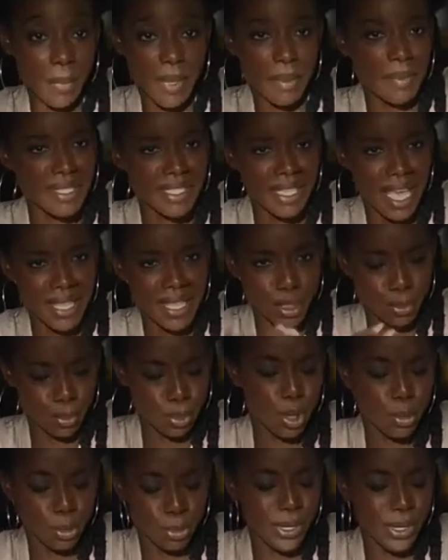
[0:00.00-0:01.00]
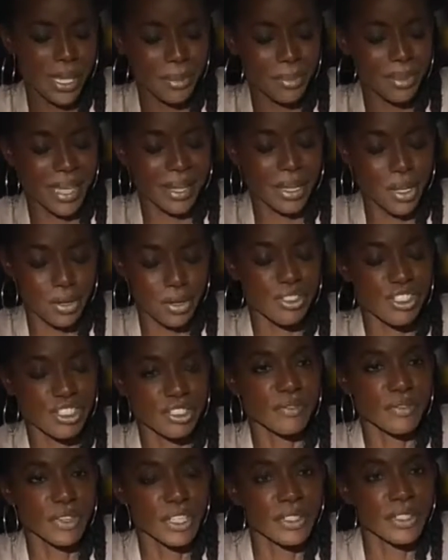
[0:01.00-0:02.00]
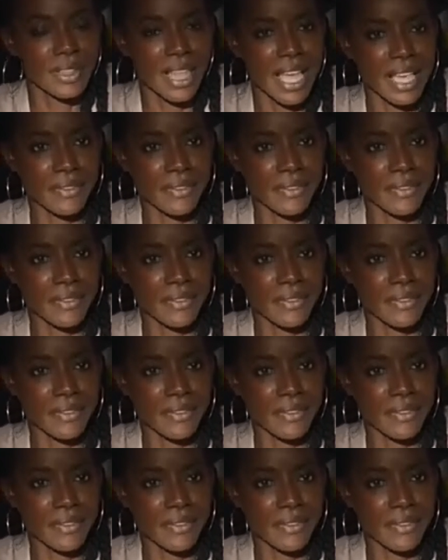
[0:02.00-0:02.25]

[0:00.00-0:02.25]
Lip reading: I mean, besides appropriate black culture for your